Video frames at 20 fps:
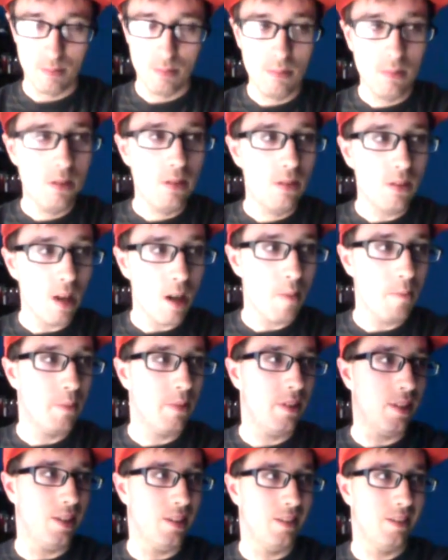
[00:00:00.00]
Some
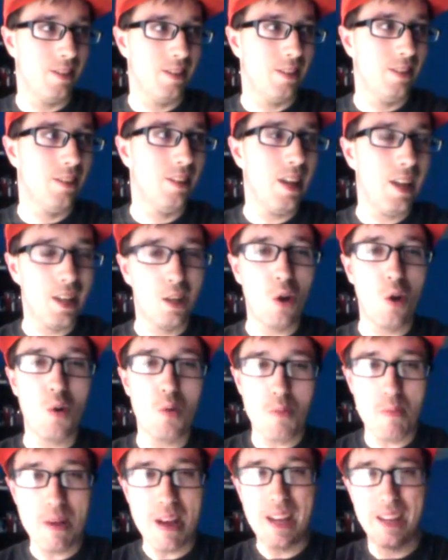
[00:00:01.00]
things like
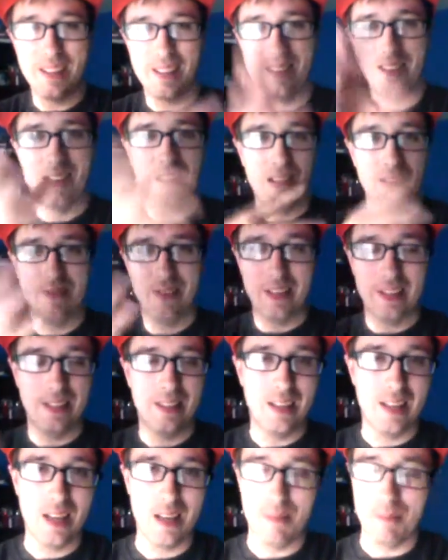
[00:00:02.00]
homemade stuff like
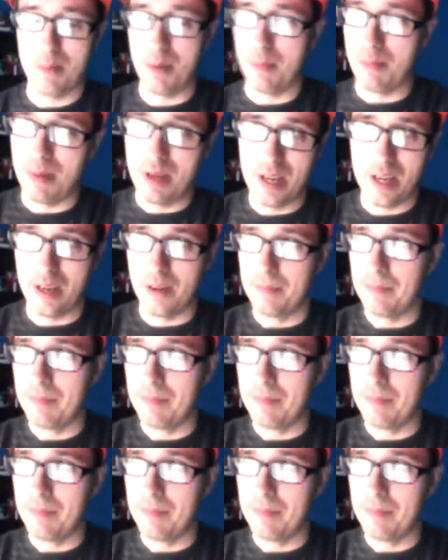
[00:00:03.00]
that, but man,